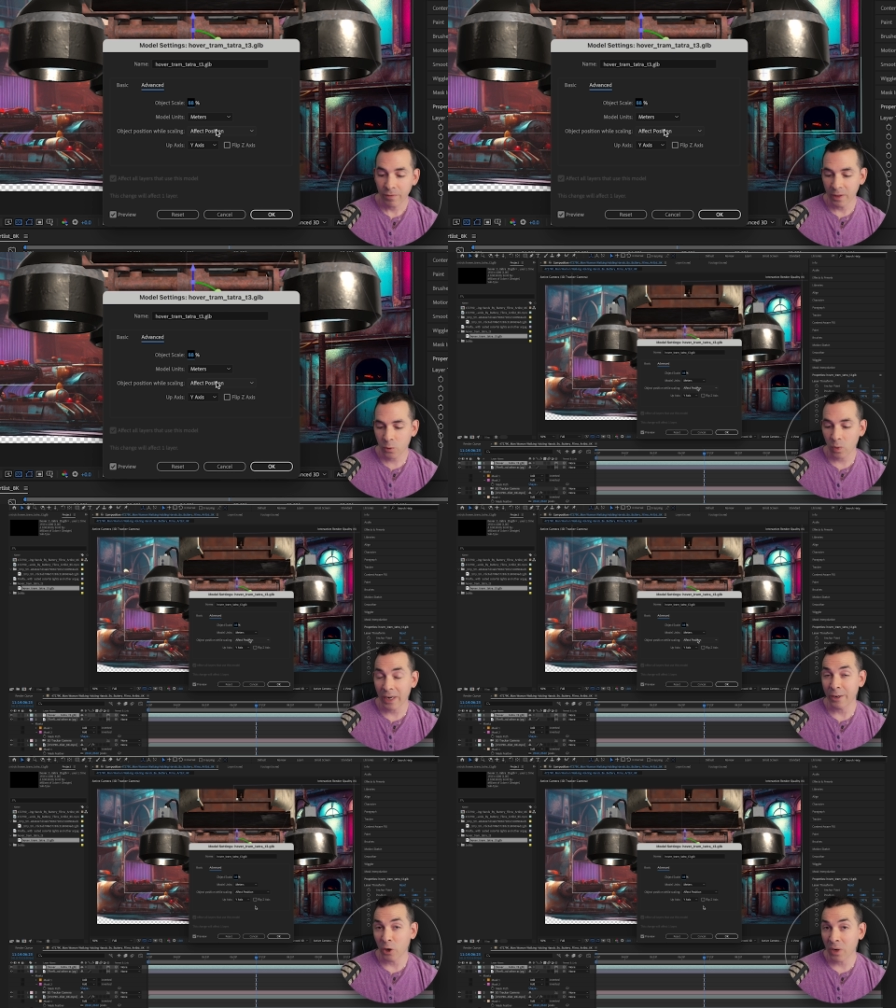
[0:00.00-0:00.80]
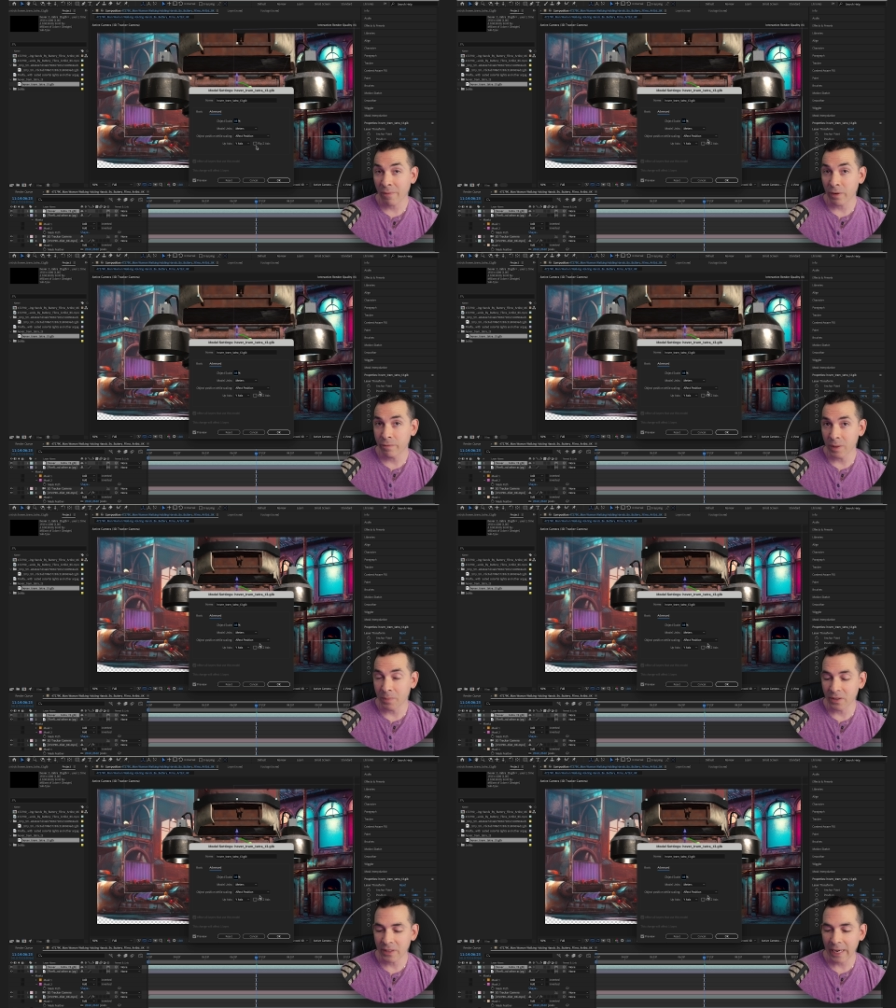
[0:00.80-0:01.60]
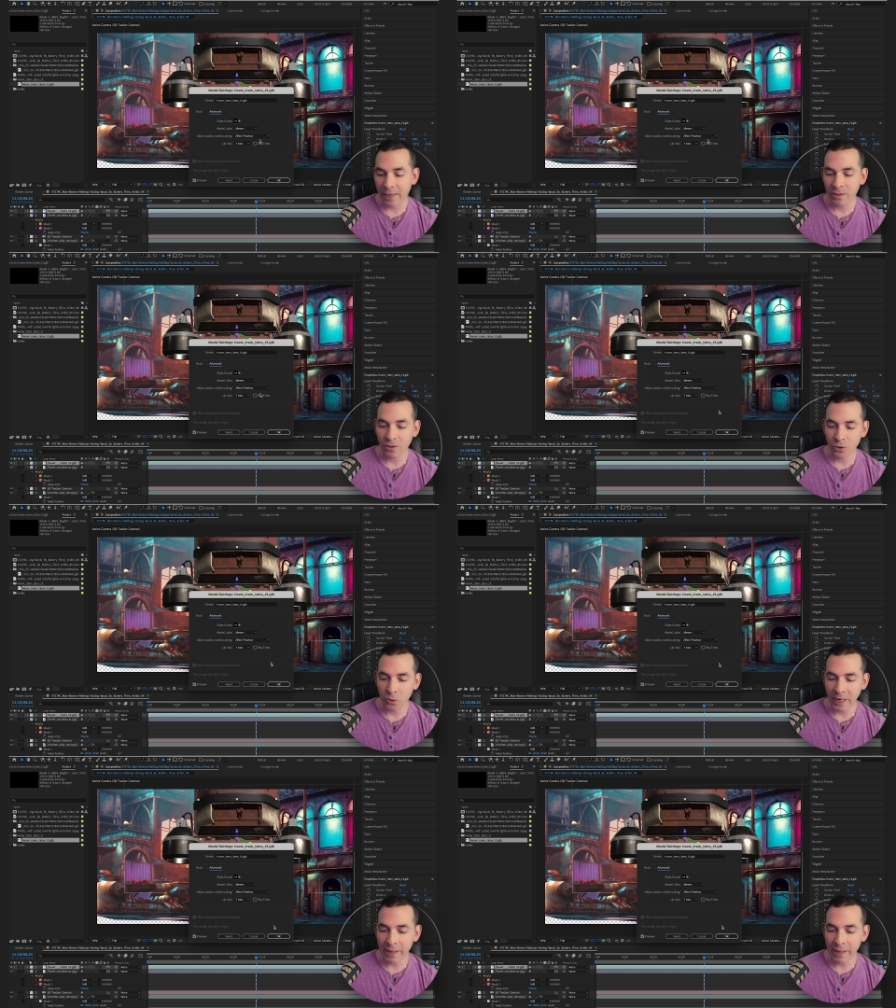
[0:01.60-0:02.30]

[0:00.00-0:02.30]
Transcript: For this one, I don't have to flip the Z-axis or